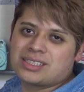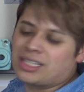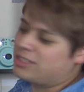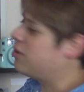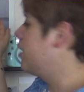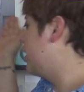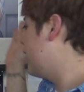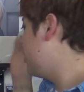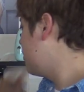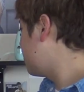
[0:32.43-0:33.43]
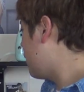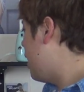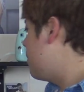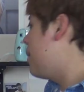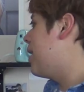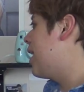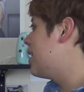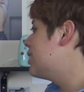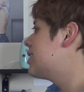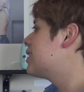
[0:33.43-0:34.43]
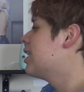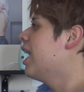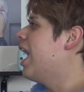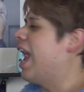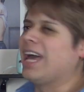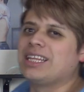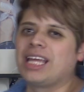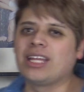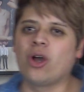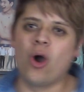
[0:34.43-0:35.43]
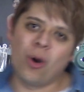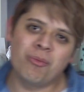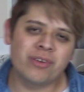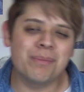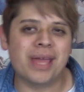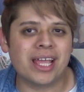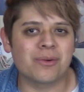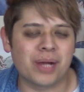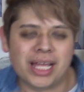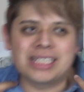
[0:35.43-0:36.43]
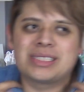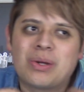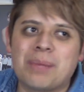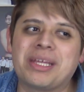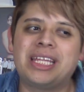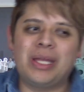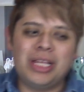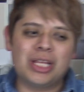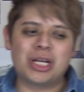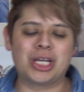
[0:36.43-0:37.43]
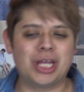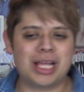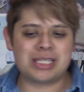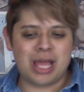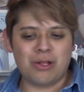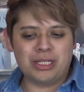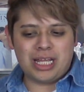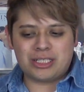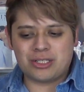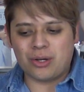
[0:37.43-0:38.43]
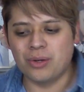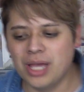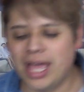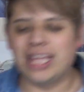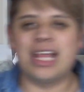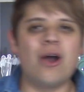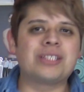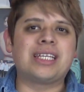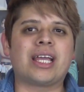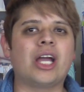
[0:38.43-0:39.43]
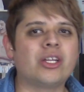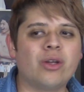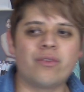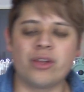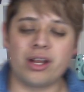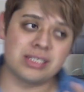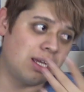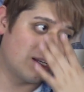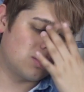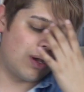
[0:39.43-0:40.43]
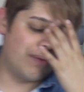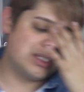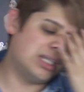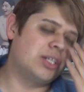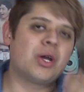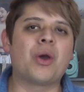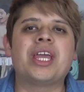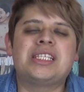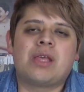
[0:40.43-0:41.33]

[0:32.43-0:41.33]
In it, my man's, and then from Make It Right. So I mean, he looked good as hell in that show, and now it's like, you know, a few years later, so obviously, you know, he's